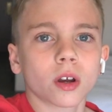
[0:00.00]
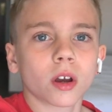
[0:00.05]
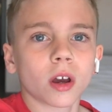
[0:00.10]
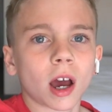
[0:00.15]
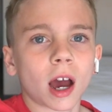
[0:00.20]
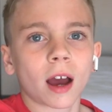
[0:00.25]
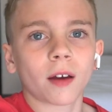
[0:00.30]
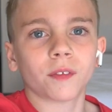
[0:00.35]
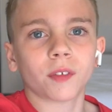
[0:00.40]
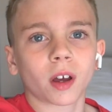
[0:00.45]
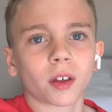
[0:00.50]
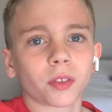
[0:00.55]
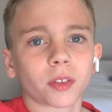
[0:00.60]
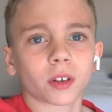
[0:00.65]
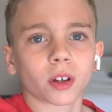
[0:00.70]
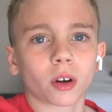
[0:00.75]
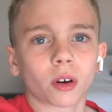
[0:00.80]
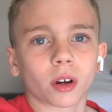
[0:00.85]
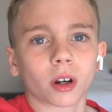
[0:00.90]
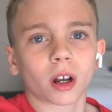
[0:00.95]
Have nothing
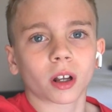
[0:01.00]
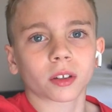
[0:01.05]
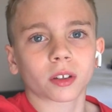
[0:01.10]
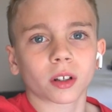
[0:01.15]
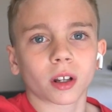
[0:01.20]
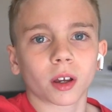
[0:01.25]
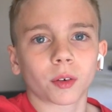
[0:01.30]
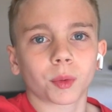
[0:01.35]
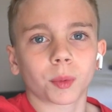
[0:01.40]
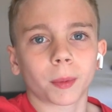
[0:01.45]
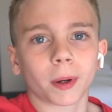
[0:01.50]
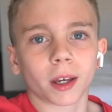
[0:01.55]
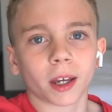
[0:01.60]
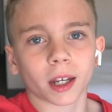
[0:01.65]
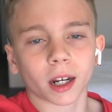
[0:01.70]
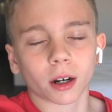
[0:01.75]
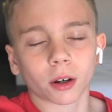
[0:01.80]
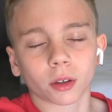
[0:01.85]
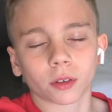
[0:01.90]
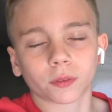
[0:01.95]
going on today. We might hang
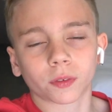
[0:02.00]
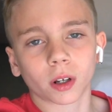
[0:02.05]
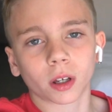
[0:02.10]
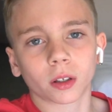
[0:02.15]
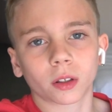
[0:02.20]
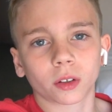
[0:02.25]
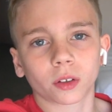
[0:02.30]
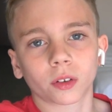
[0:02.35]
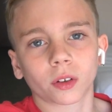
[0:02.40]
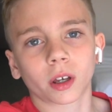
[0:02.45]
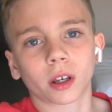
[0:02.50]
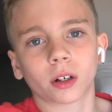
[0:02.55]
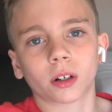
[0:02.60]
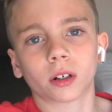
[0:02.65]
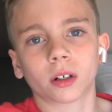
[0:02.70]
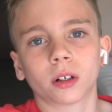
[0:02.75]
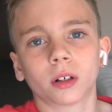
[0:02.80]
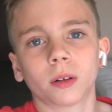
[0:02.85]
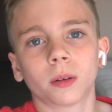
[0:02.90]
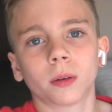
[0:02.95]
out with friends
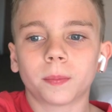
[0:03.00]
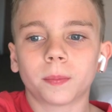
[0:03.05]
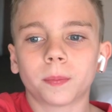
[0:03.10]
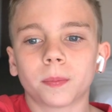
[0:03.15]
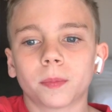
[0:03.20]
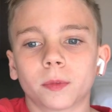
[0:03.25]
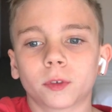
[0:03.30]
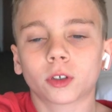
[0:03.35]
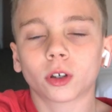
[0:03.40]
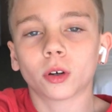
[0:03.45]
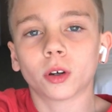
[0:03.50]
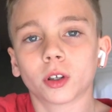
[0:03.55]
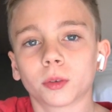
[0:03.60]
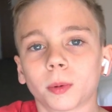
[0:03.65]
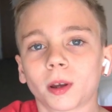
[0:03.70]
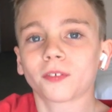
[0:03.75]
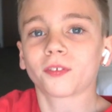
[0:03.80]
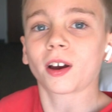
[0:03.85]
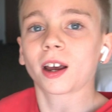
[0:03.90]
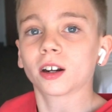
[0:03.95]
later. So it's
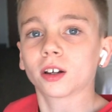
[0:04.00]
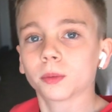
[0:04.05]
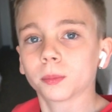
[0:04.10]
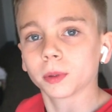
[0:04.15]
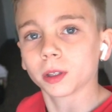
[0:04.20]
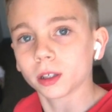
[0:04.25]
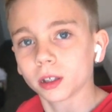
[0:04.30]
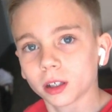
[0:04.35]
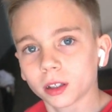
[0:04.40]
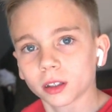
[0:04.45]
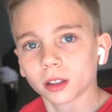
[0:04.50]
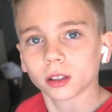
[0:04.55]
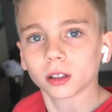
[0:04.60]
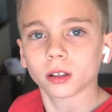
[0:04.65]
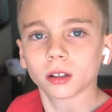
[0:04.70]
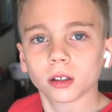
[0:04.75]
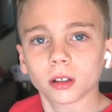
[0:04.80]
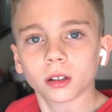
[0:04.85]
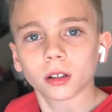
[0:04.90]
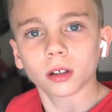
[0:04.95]
my final meet
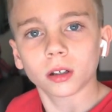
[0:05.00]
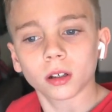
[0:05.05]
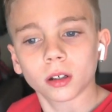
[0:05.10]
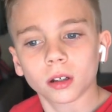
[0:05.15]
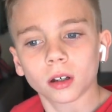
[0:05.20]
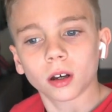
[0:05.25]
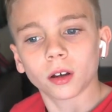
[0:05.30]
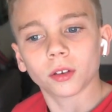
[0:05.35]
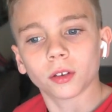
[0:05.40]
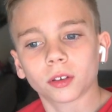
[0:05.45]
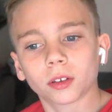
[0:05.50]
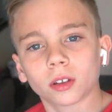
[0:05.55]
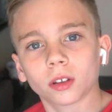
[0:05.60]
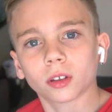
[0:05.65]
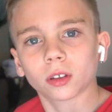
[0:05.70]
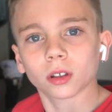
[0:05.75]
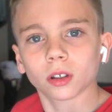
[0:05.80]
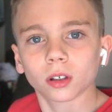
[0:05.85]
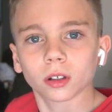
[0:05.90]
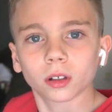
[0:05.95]
of the
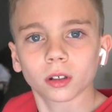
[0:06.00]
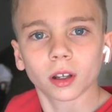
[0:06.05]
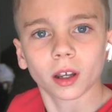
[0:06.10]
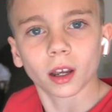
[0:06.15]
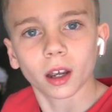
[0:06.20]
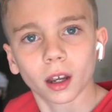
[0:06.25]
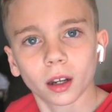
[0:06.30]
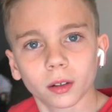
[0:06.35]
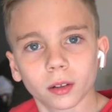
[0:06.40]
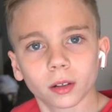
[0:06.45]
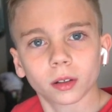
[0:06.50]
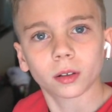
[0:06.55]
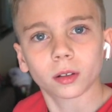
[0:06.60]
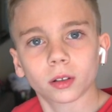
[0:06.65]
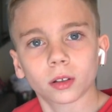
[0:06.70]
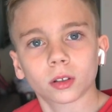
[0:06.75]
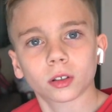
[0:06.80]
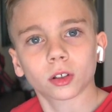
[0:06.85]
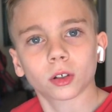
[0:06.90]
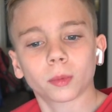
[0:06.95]
season. And
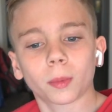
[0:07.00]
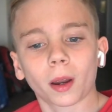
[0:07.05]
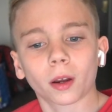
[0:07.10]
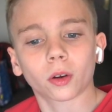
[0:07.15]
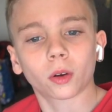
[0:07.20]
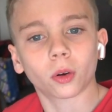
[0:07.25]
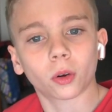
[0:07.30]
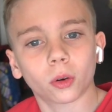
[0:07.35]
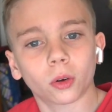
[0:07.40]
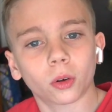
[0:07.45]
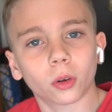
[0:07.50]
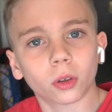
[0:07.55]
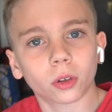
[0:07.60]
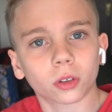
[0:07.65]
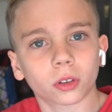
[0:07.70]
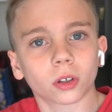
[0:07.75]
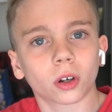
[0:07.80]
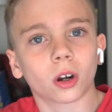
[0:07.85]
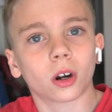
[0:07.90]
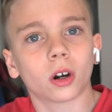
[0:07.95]
so my
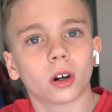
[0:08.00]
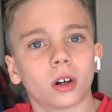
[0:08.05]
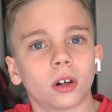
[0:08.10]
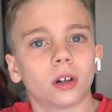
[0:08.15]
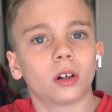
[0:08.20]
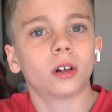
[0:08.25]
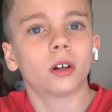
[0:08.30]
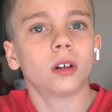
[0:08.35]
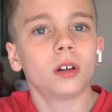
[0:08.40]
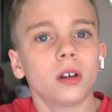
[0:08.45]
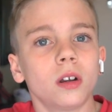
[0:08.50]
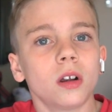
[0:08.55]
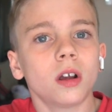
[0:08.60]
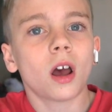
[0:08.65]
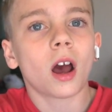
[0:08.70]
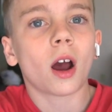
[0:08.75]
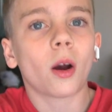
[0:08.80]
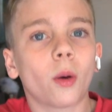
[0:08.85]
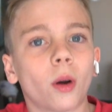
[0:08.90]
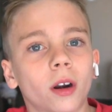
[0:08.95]
goals are,
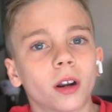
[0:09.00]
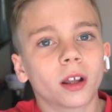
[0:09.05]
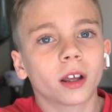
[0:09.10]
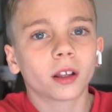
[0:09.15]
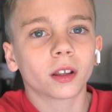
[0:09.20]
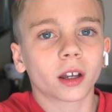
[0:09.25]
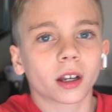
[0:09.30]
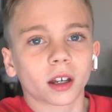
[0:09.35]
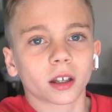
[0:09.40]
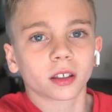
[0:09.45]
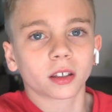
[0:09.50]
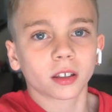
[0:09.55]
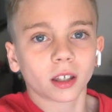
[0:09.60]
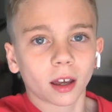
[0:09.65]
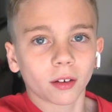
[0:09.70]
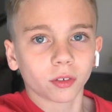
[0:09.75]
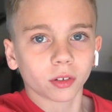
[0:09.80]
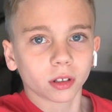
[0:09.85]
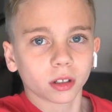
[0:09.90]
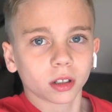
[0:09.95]
I want to hit like a
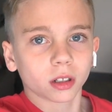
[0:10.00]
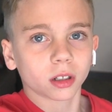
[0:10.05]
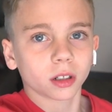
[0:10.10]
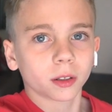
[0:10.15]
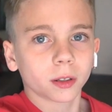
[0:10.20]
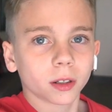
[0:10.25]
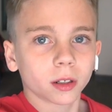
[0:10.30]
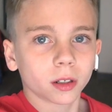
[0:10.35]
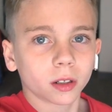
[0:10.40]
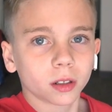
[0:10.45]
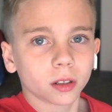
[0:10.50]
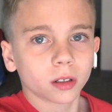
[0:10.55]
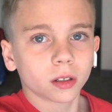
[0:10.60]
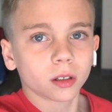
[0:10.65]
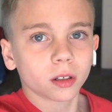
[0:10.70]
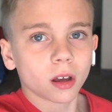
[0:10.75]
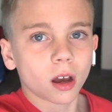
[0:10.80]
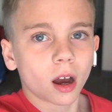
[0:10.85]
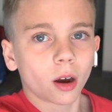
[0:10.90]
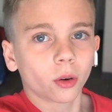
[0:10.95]
70.
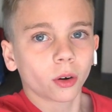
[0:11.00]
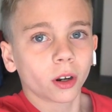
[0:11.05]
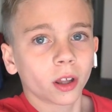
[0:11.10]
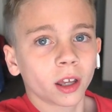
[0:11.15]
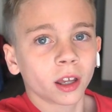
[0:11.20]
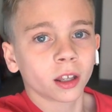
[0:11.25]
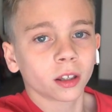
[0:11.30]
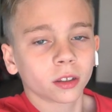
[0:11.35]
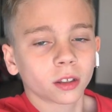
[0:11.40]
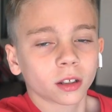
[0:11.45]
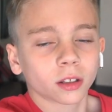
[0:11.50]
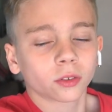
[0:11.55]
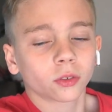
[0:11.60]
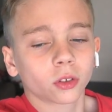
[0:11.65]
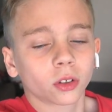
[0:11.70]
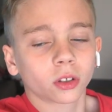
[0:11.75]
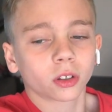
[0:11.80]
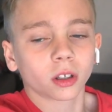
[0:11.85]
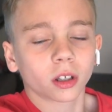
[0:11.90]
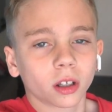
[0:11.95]
I want to hit 6 for
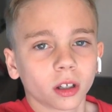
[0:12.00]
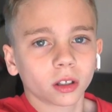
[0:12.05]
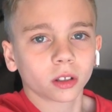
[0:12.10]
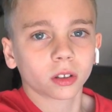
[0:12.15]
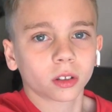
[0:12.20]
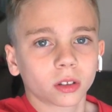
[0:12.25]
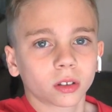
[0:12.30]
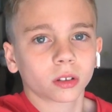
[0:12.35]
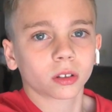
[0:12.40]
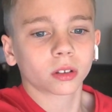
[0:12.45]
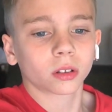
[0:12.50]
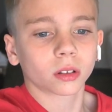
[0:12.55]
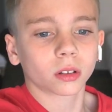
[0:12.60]
6.